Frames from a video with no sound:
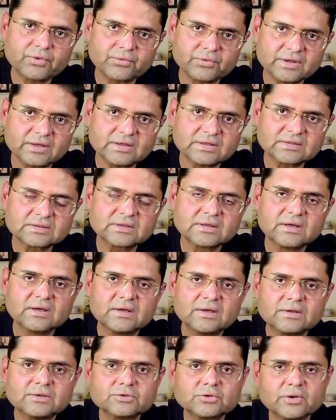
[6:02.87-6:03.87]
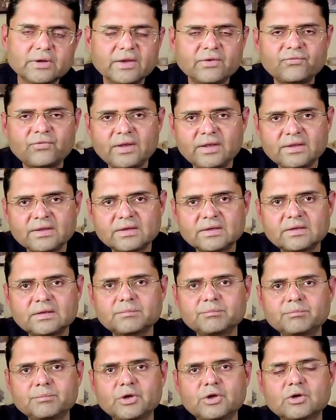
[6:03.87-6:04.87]
few years. So every
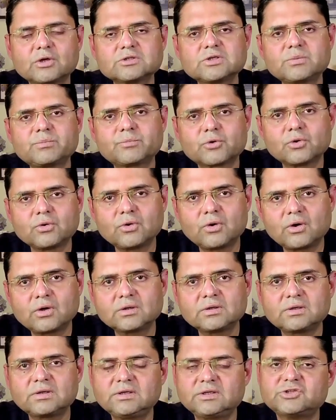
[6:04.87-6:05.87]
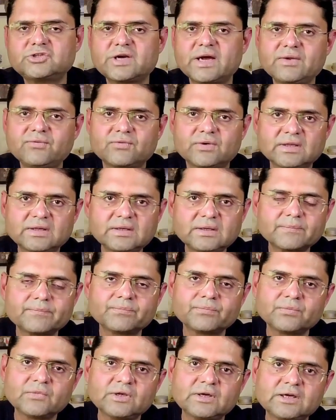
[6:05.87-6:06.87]
year, because of prolonged dry weather,
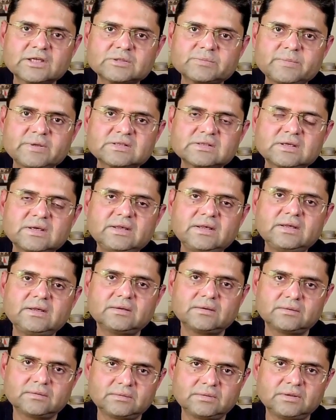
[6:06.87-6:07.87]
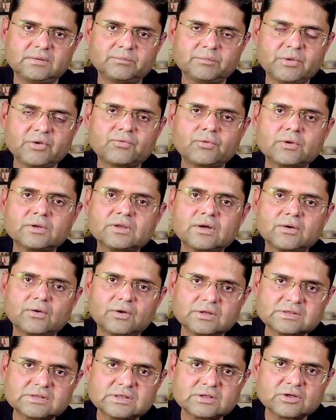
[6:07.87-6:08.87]
especially before the
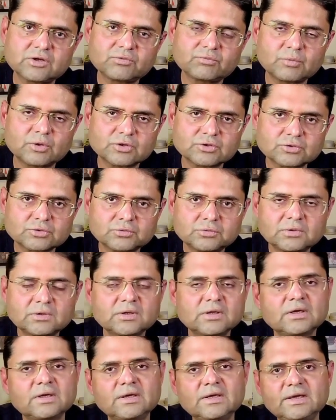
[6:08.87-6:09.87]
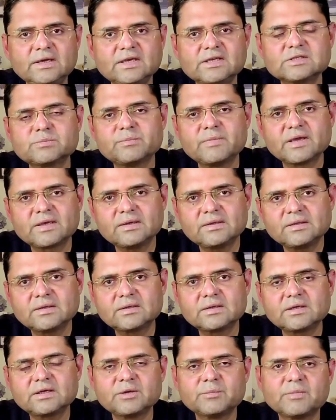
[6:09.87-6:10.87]
onset of monsoon, is making
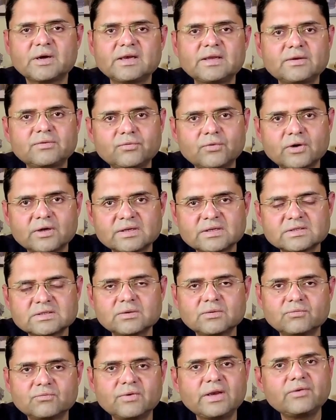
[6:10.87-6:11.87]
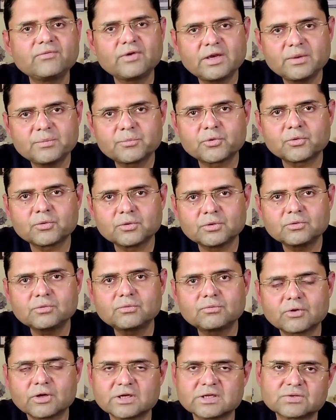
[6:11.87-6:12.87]
the Himalayan forest very, very prone
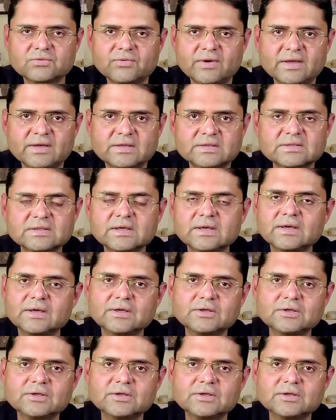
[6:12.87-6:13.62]
to forest fires.